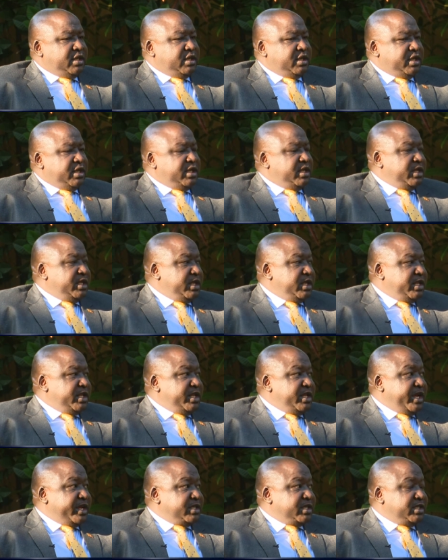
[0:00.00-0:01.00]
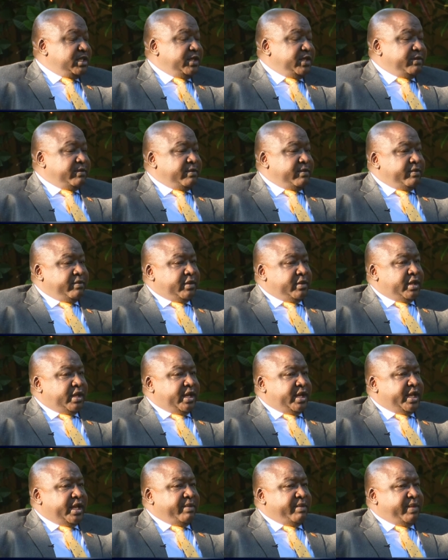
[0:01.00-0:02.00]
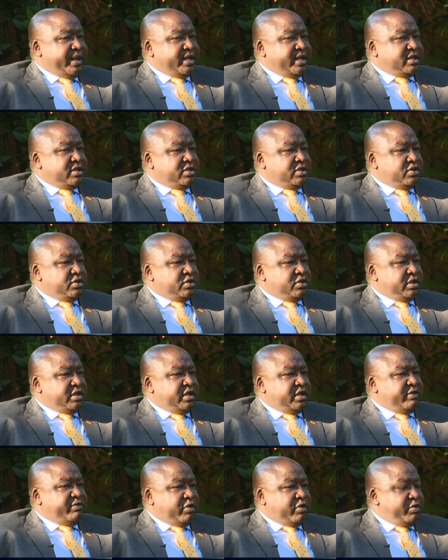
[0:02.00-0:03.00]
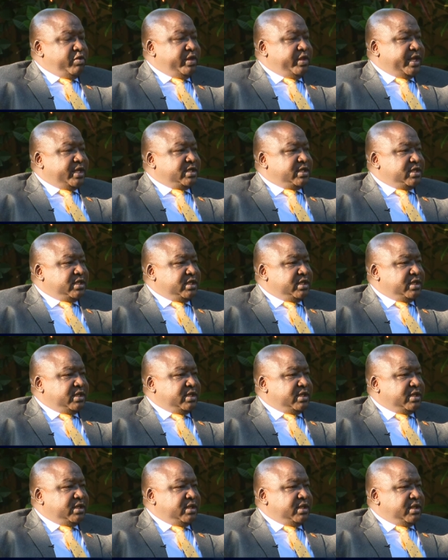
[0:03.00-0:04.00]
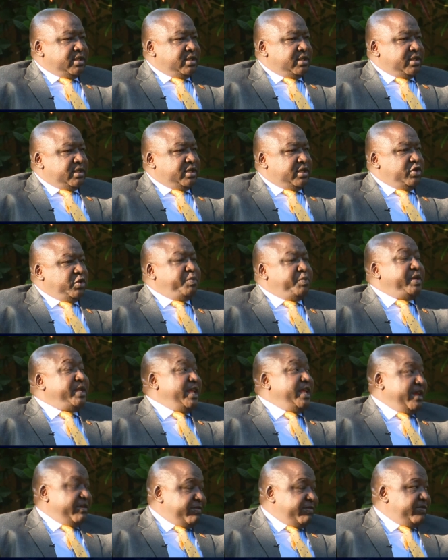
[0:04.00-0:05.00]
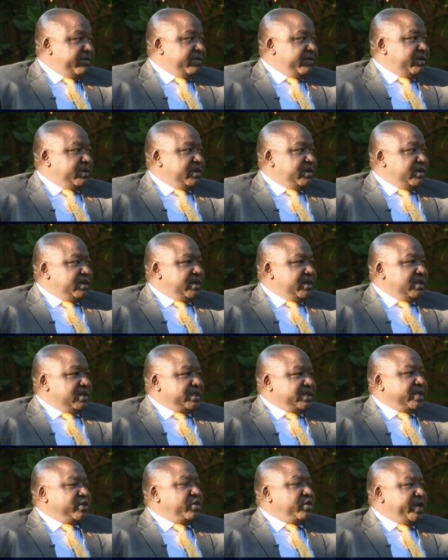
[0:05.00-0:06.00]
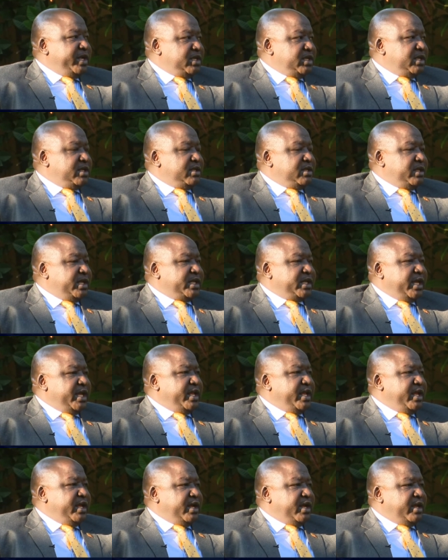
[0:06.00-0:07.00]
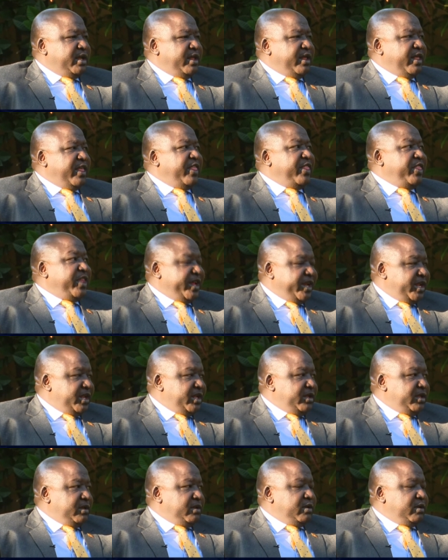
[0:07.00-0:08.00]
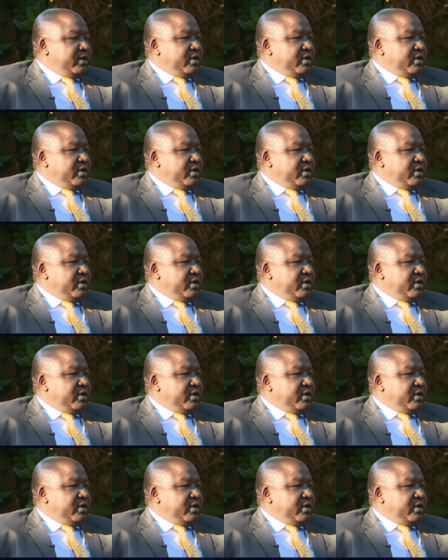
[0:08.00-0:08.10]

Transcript: in, in, the, in the D R C. And I'm glad to inform you that uh, the U P D F saturated that area thoroughly